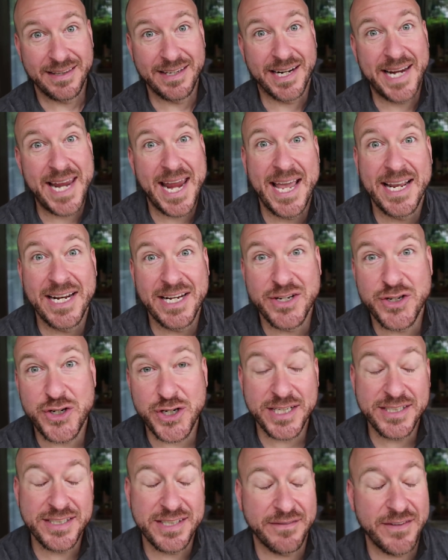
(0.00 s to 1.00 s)
the Canon
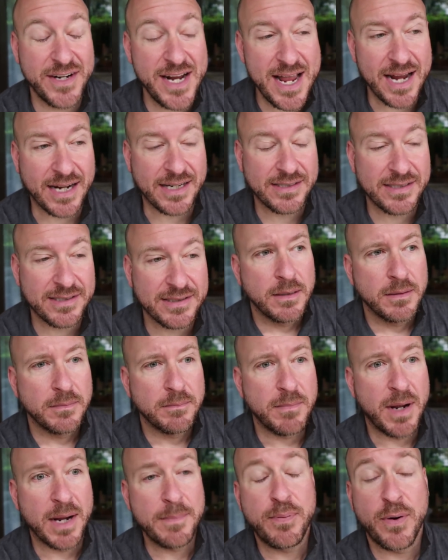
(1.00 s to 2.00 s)
G7X.
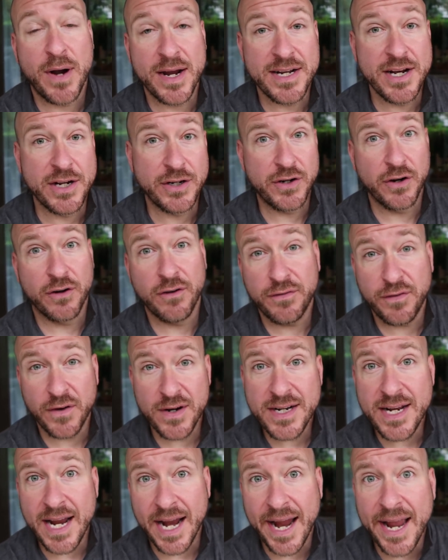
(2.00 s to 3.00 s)
My pregnant
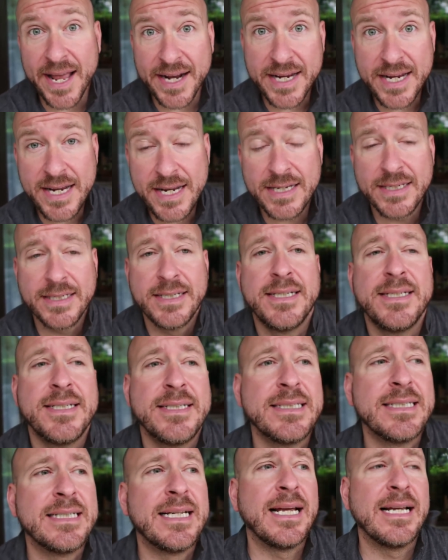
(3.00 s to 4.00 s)
girlfriend, Annie,
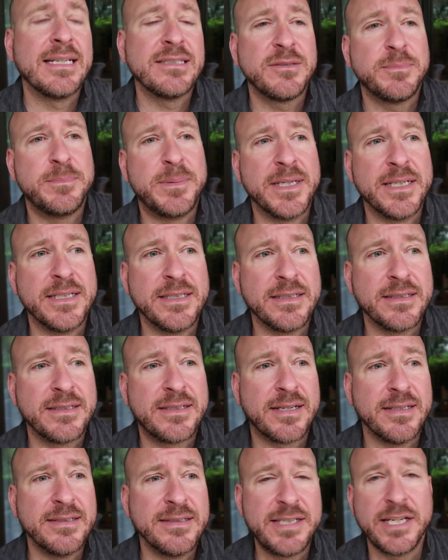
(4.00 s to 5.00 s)
has been
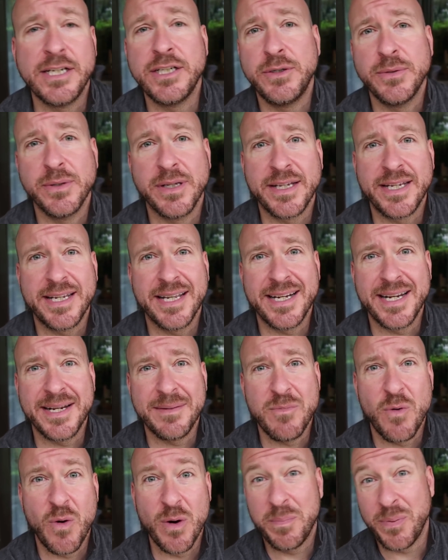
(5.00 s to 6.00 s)
continually
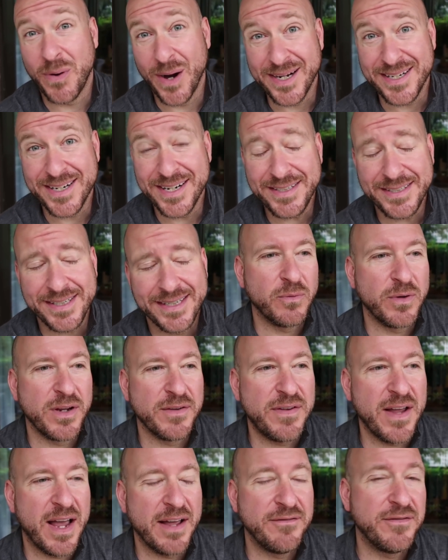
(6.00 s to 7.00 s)
getting more pregnant.
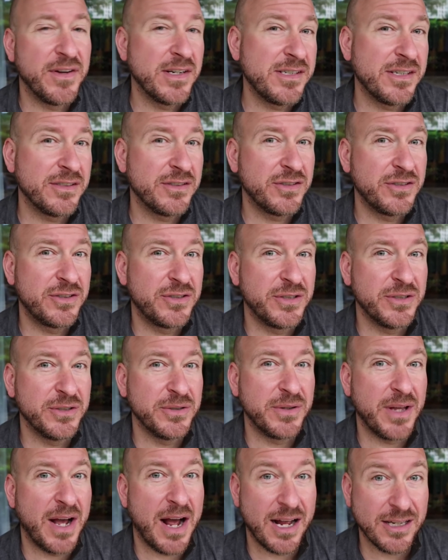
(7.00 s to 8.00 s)
We've had visits
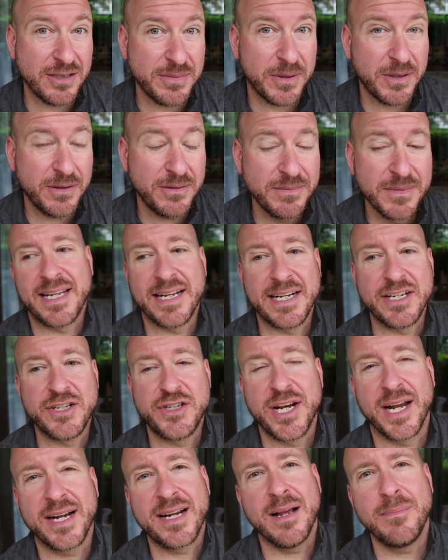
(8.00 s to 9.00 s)
to the hospital, getting
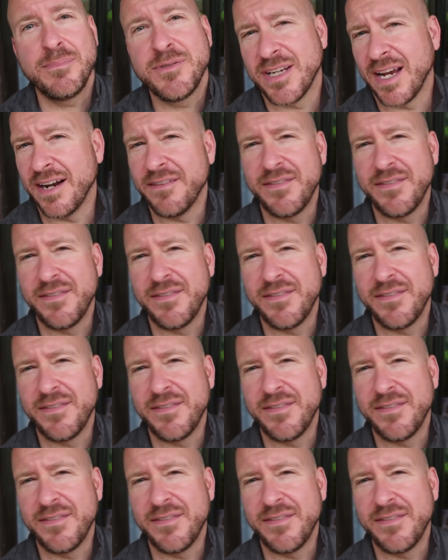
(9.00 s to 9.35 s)
checkups,